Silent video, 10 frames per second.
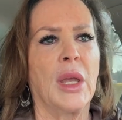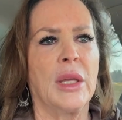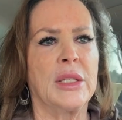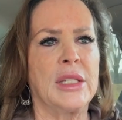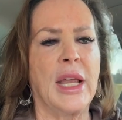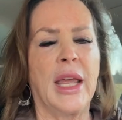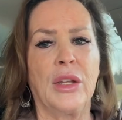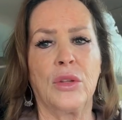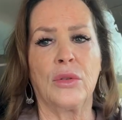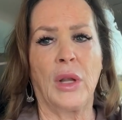and stay
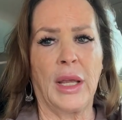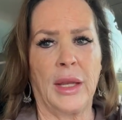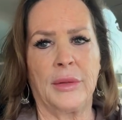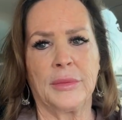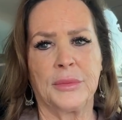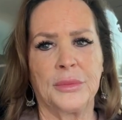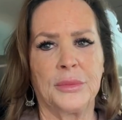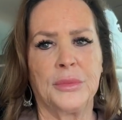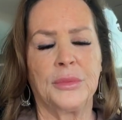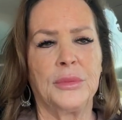in your
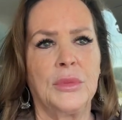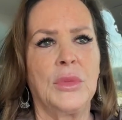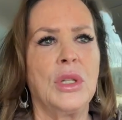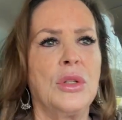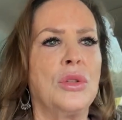lane.